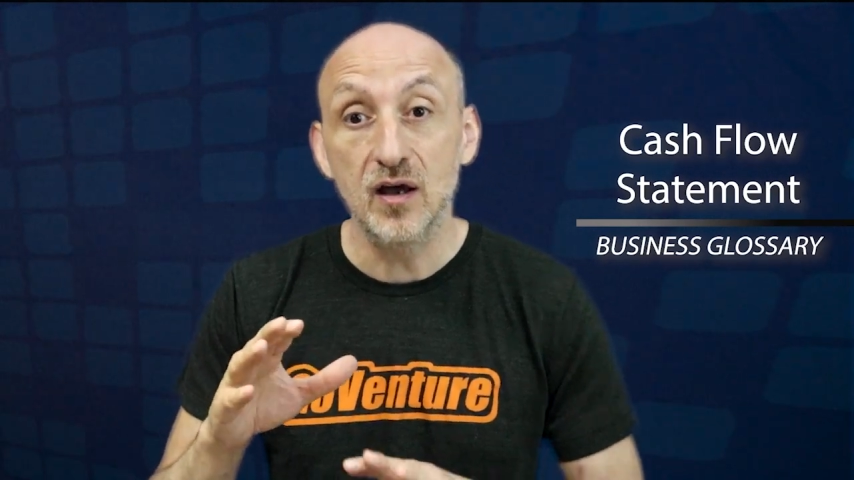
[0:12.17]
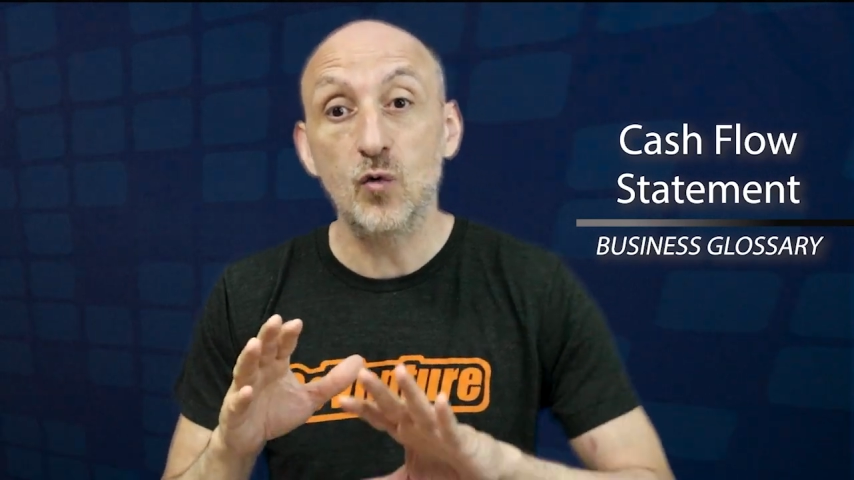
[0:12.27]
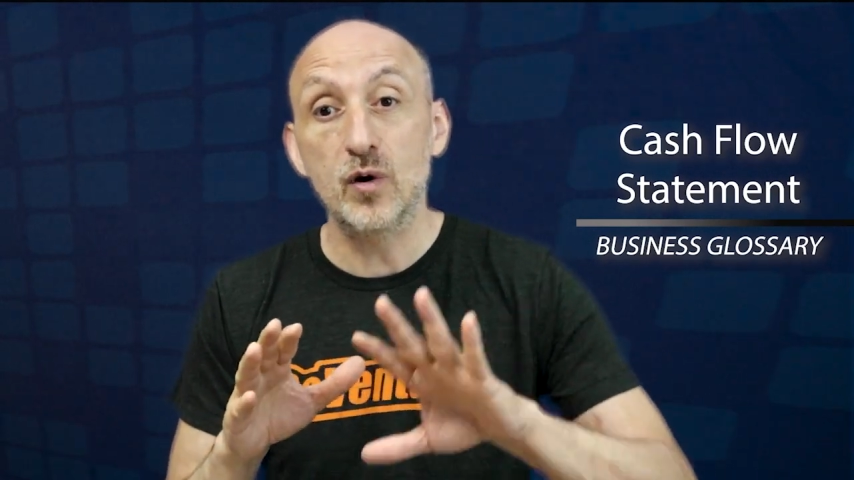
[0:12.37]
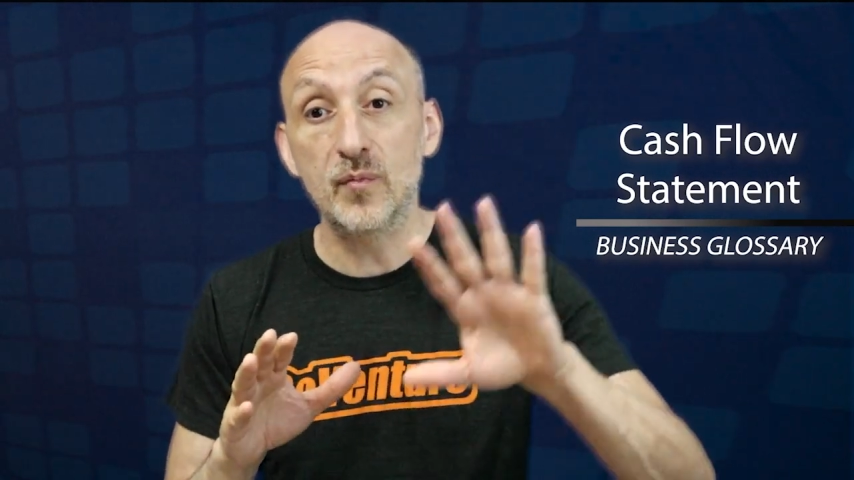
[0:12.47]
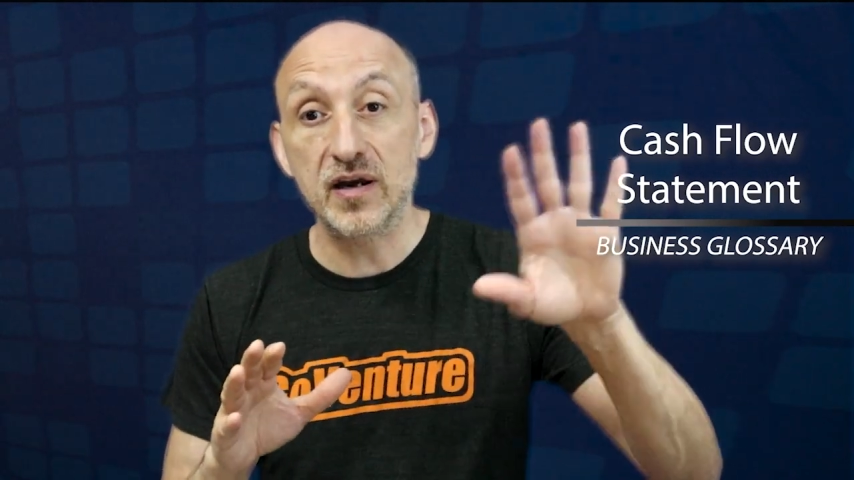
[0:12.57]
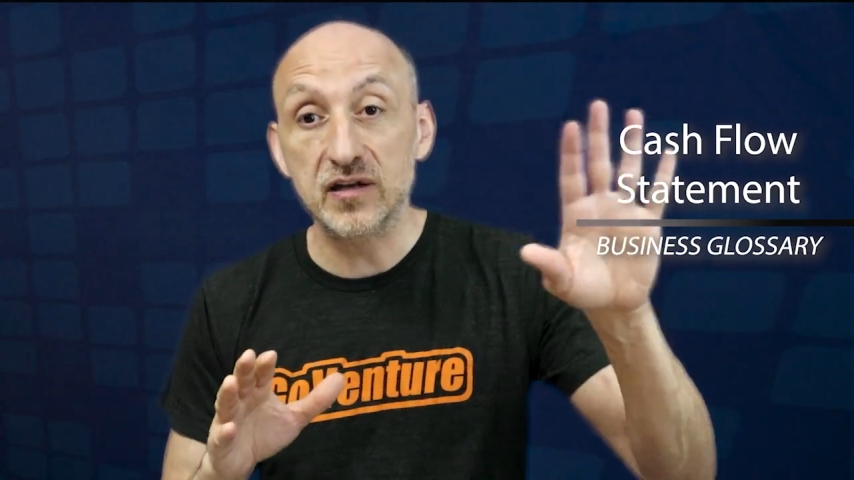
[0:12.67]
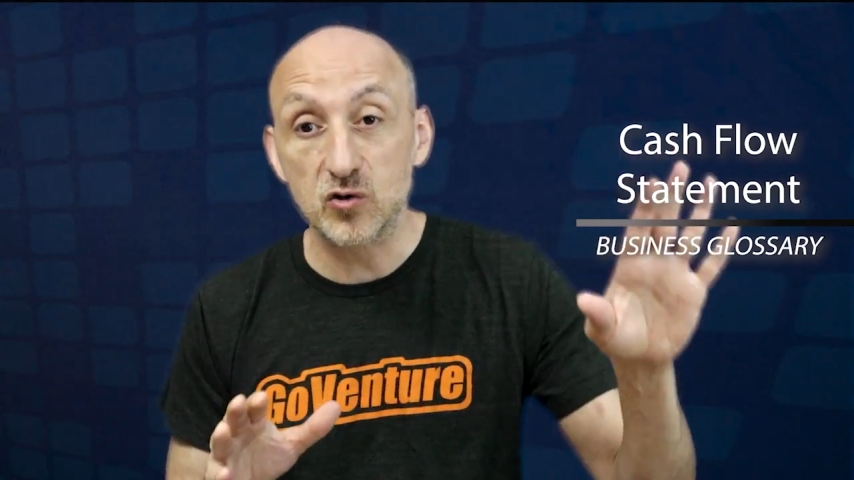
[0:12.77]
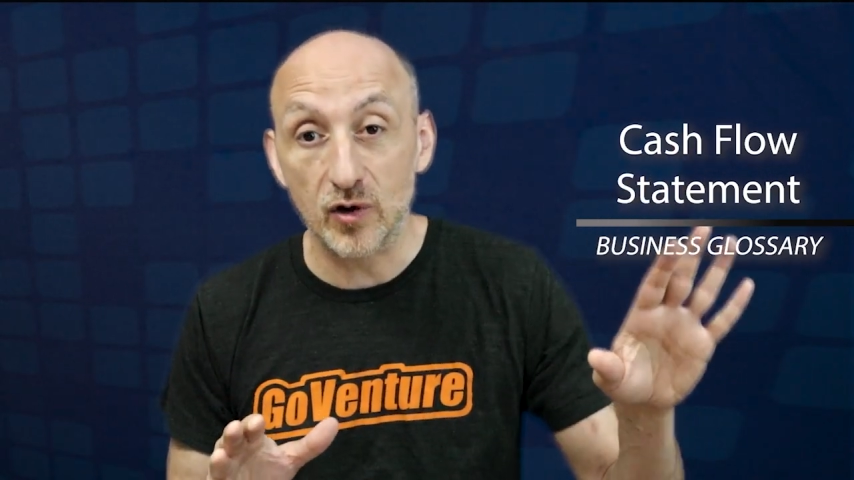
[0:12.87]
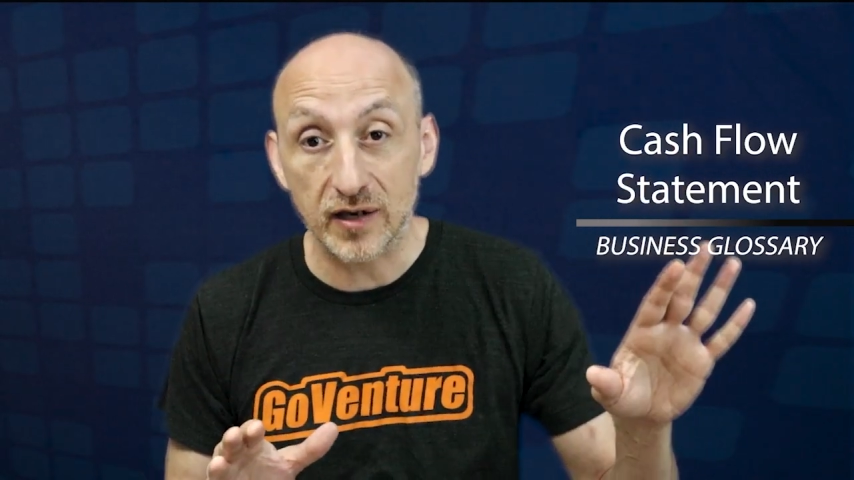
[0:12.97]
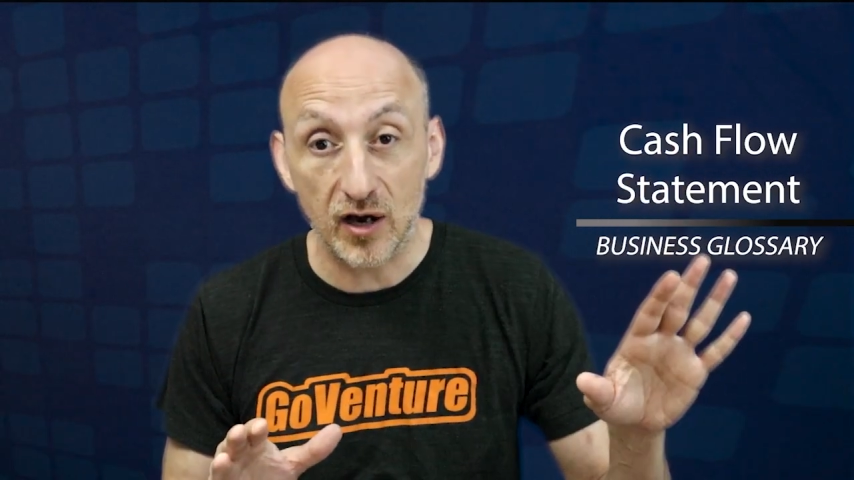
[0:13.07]
when money's
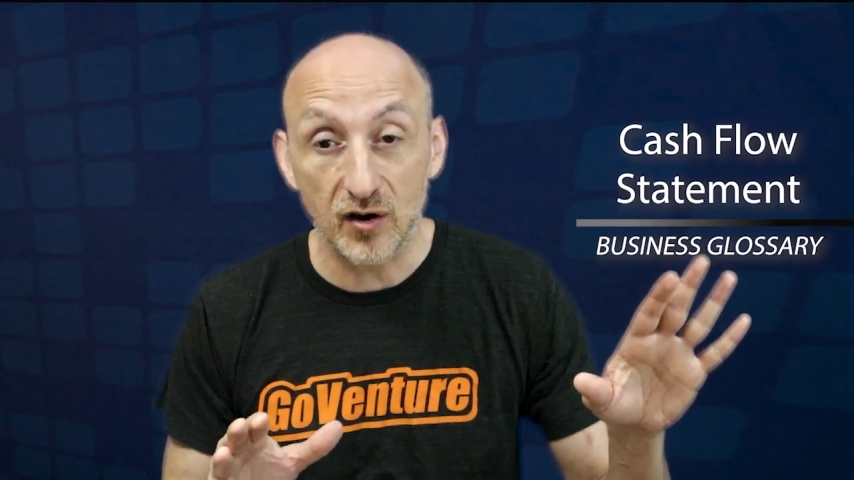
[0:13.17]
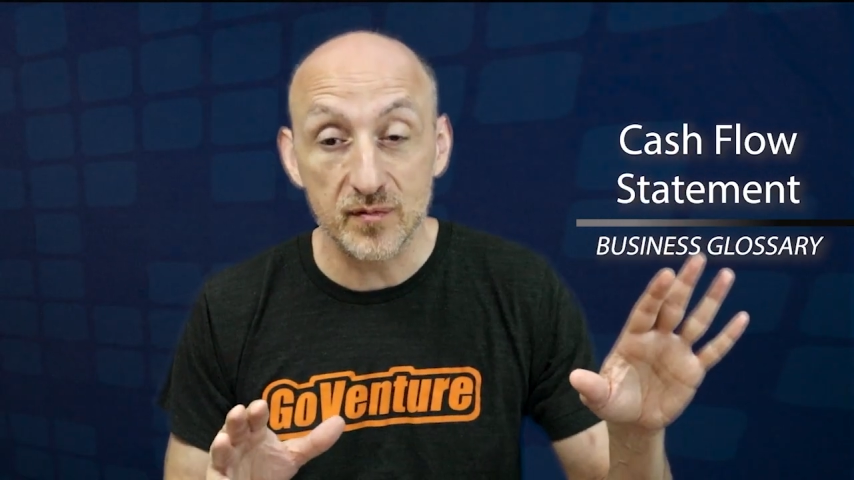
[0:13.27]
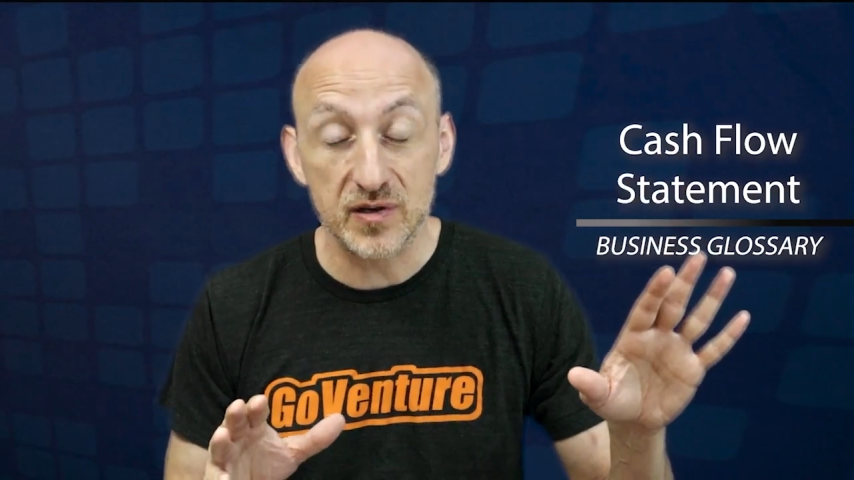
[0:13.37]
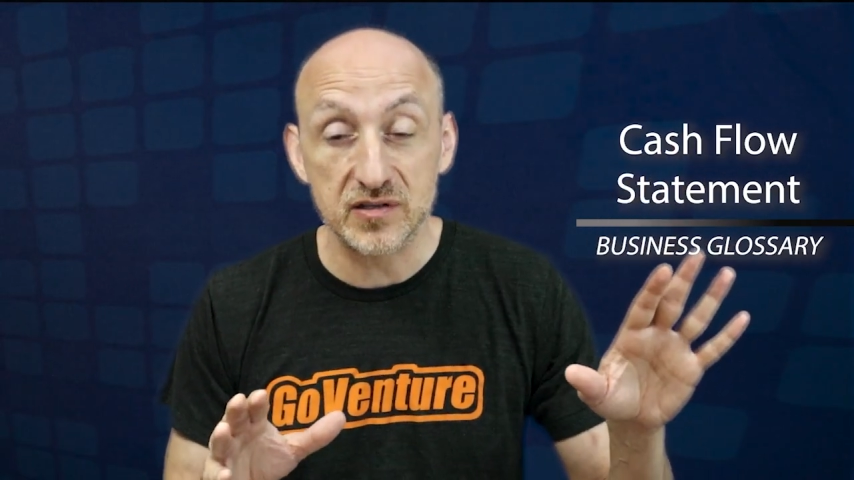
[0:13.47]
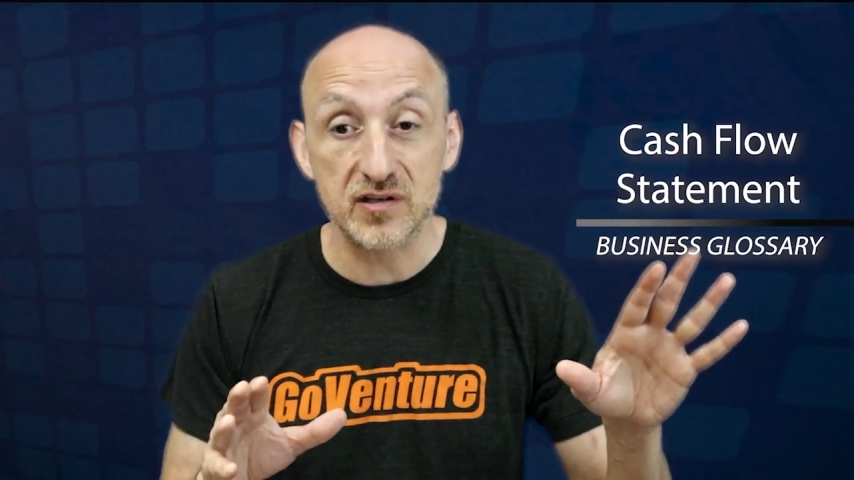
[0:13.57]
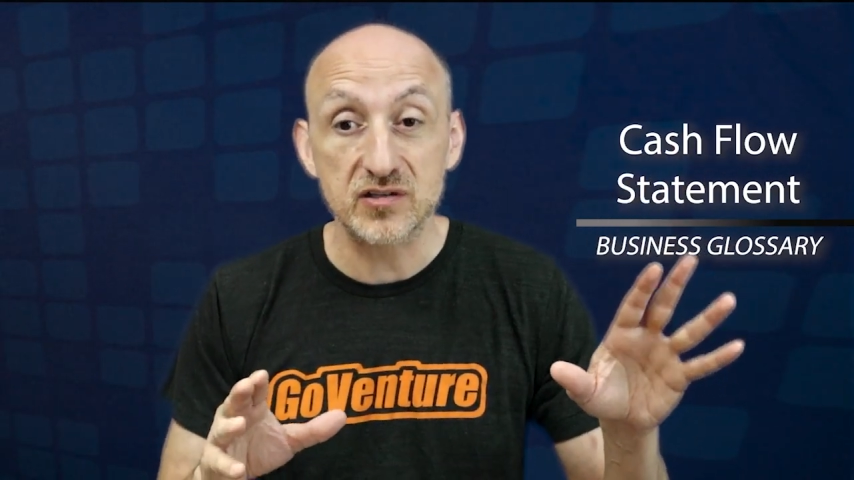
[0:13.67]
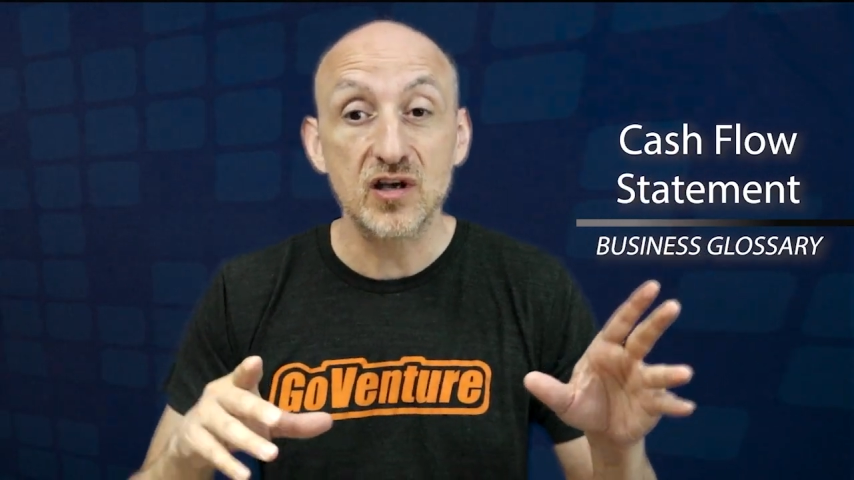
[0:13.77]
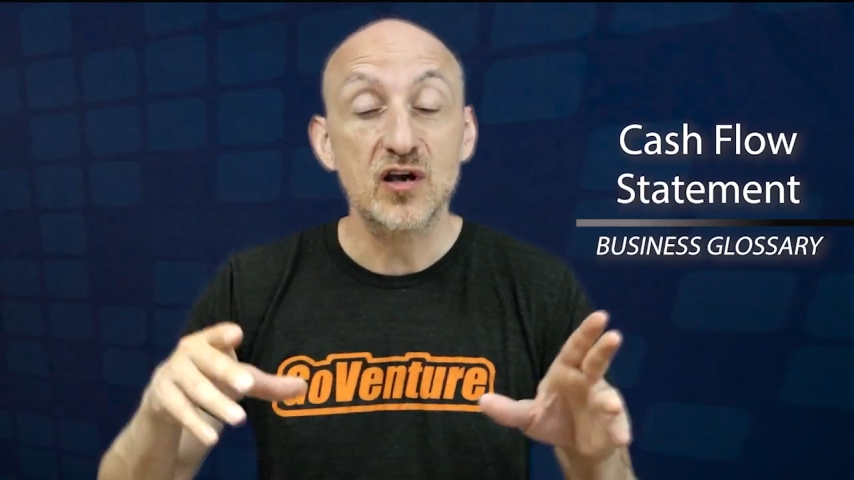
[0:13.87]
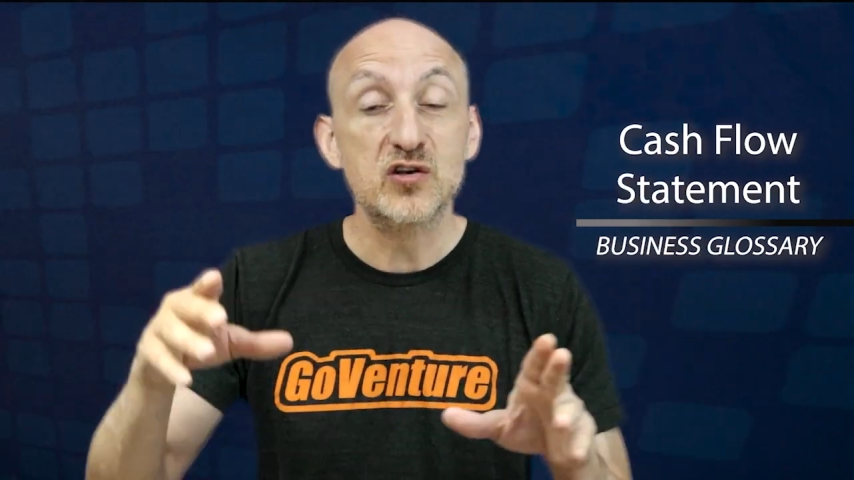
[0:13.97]
going out of the business,